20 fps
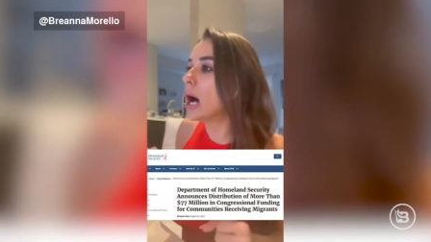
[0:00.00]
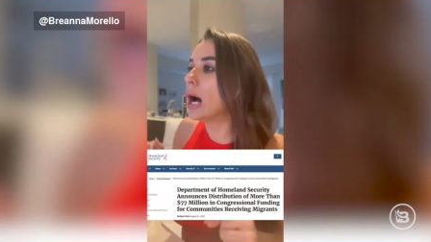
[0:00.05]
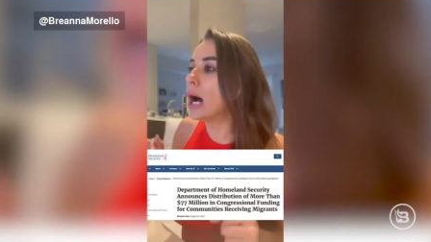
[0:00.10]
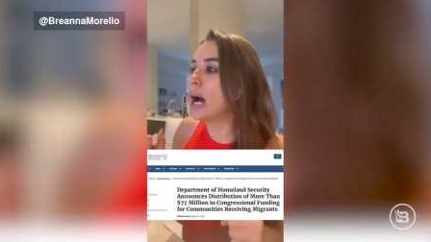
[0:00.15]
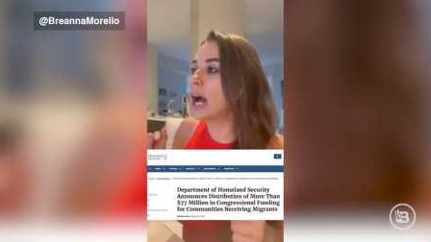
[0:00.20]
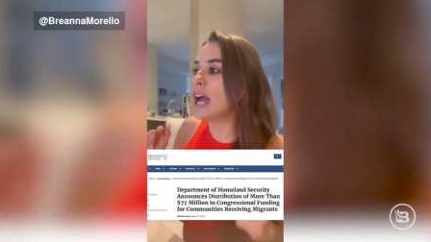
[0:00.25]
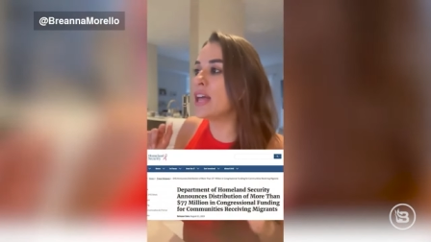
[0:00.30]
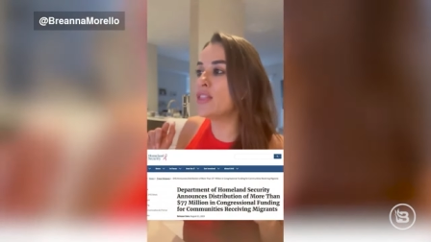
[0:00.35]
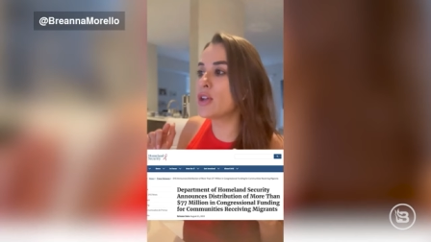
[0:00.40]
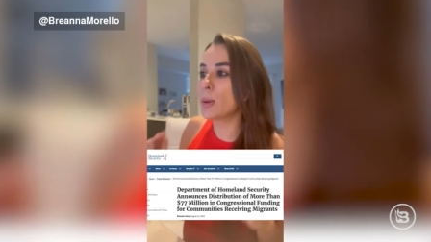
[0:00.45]

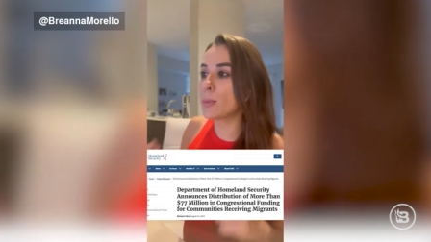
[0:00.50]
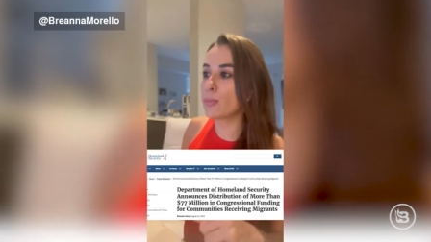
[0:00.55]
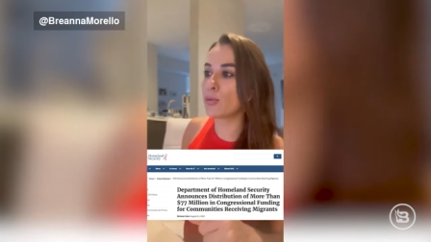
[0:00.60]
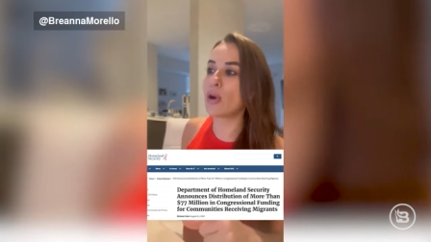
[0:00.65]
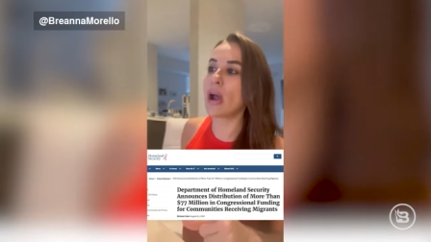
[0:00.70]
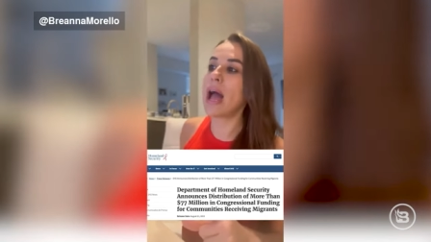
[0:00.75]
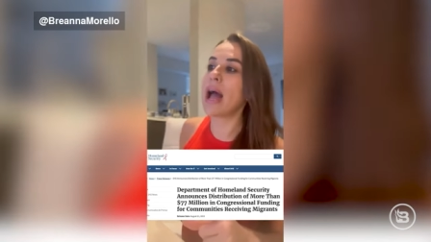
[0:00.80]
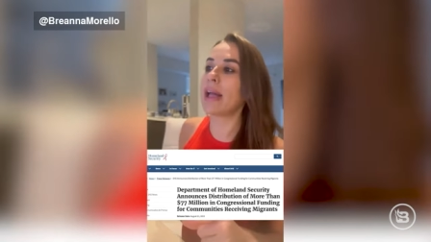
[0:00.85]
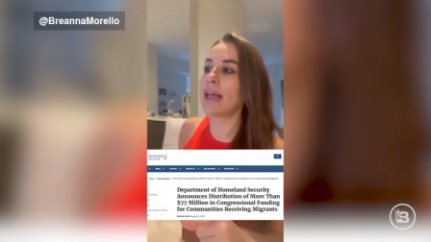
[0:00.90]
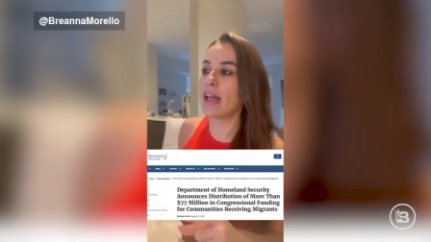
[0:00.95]
Uh, and they're
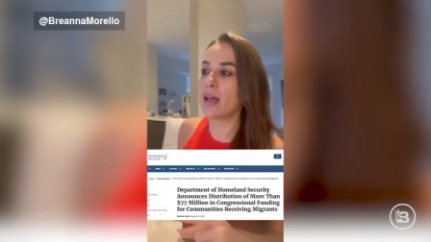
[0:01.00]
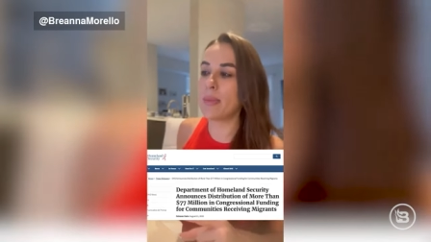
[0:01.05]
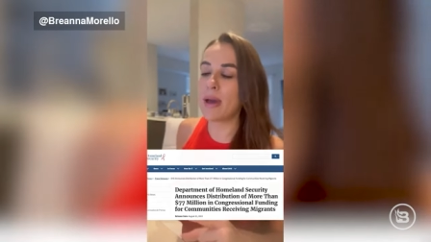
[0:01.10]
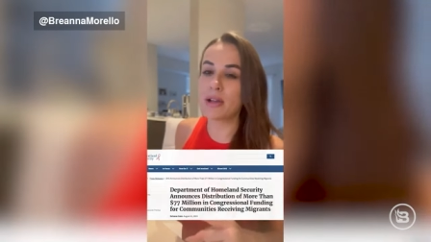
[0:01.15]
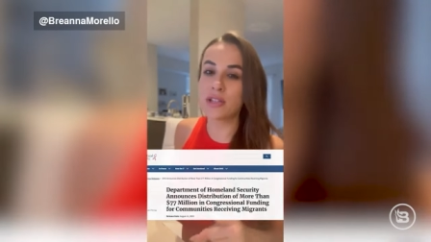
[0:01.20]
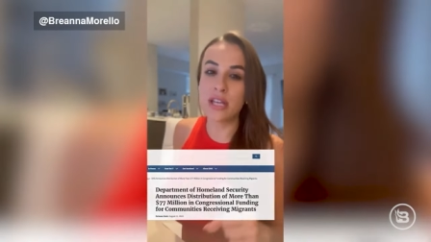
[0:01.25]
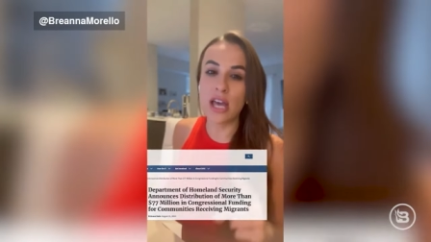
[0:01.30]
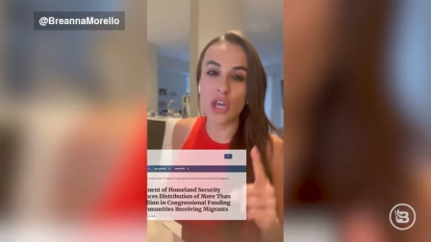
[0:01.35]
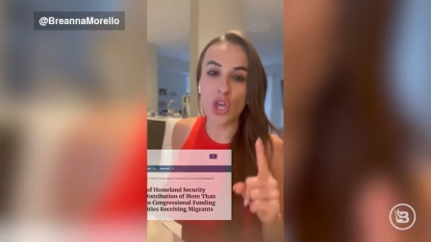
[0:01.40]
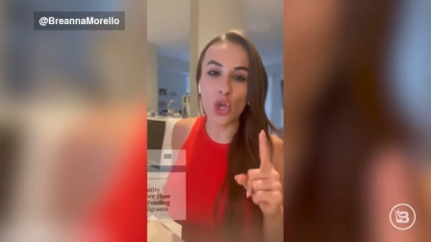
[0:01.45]
bragging
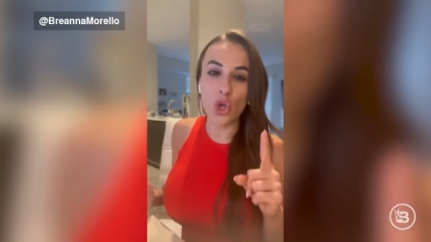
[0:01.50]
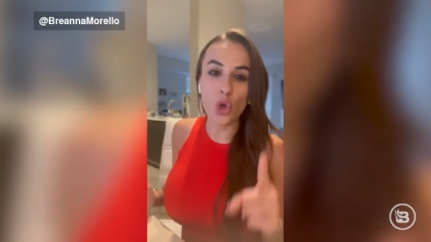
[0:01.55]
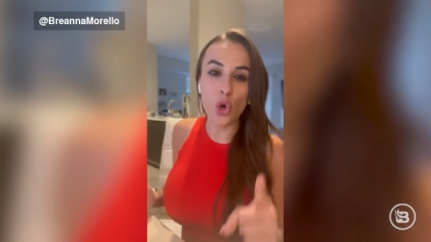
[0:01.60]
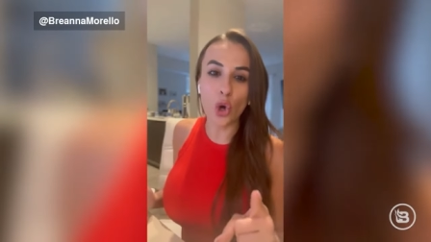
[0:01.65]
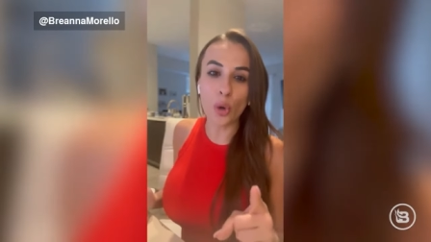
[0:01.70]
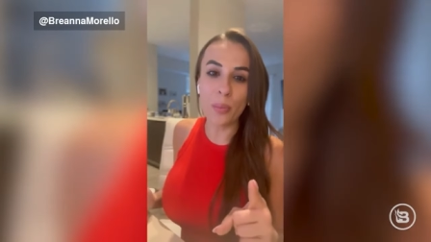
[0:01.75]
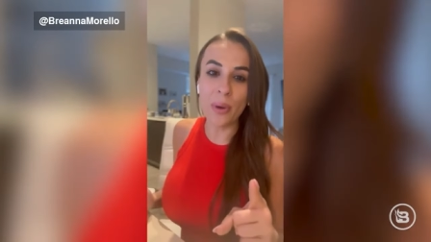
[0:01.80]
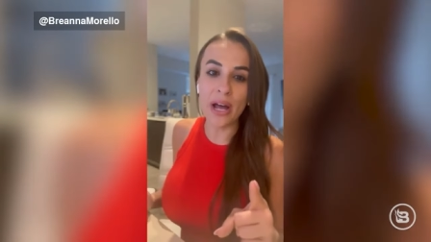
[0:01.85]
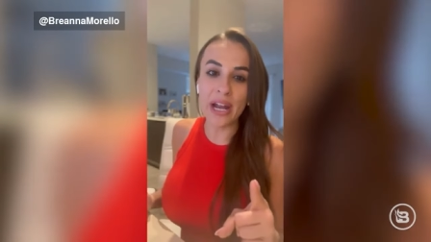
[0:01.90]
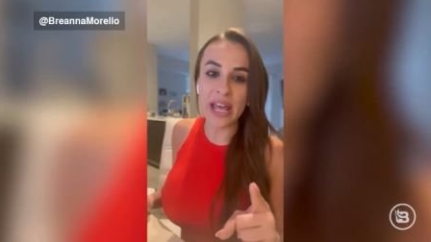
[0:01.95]
about taking
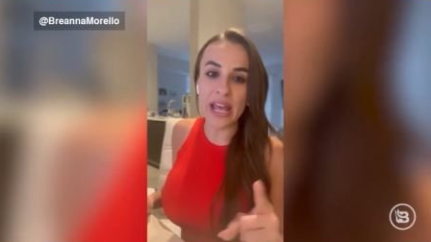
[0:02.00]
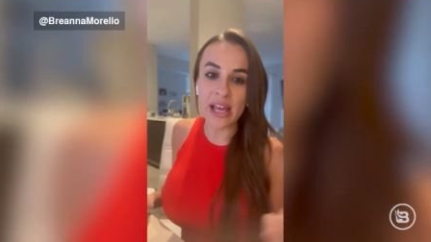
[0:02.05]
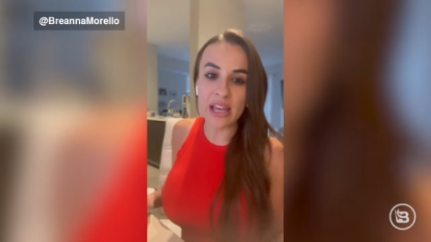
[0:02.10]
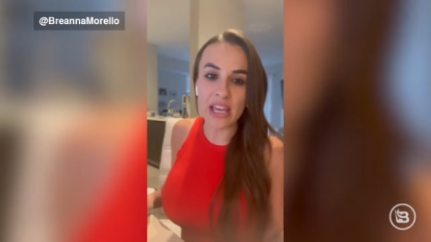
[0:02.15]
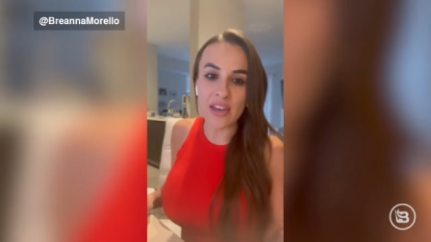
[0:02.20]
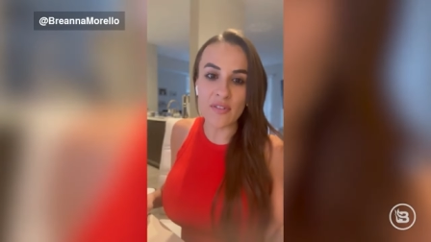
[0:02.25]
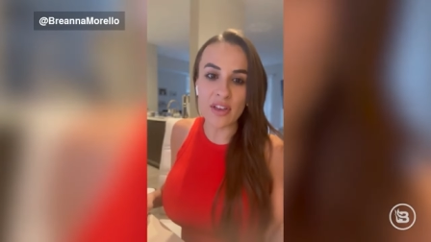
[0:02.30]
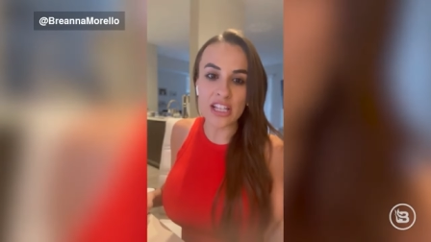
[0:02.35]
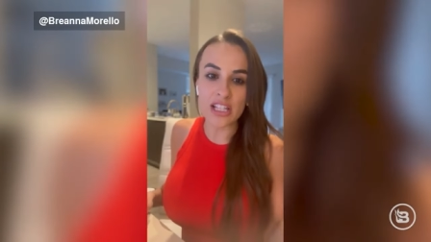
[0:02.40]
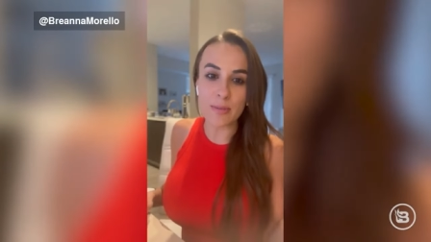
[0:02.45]
your money and
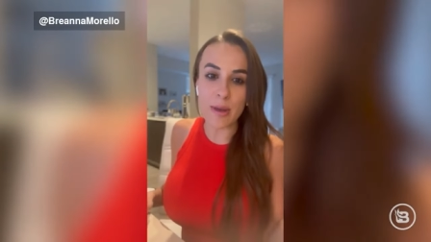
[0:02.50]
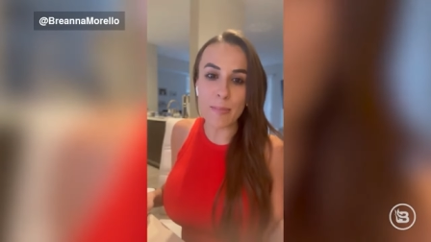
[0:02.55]
giving it